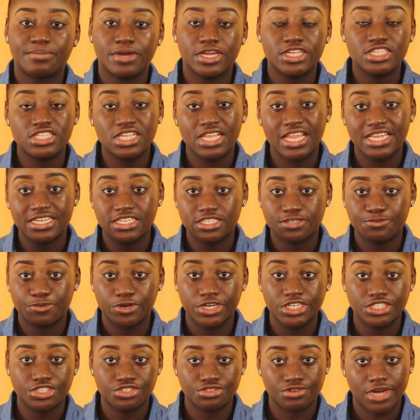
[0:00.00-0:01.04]
I'm going to let the
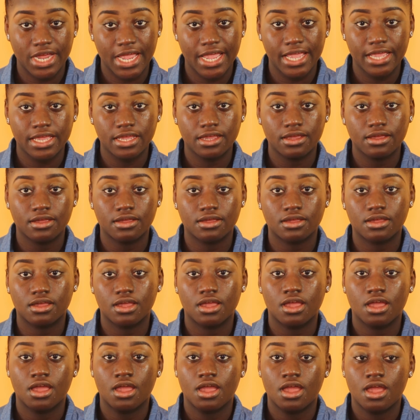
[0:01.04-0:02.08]
spray dry
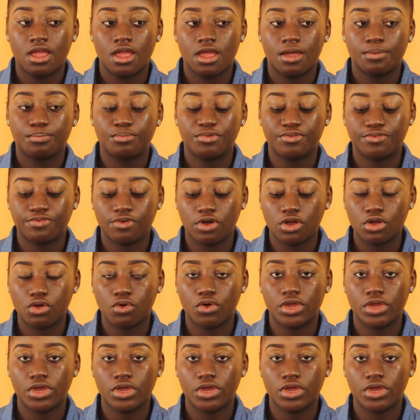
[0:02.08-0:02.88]
before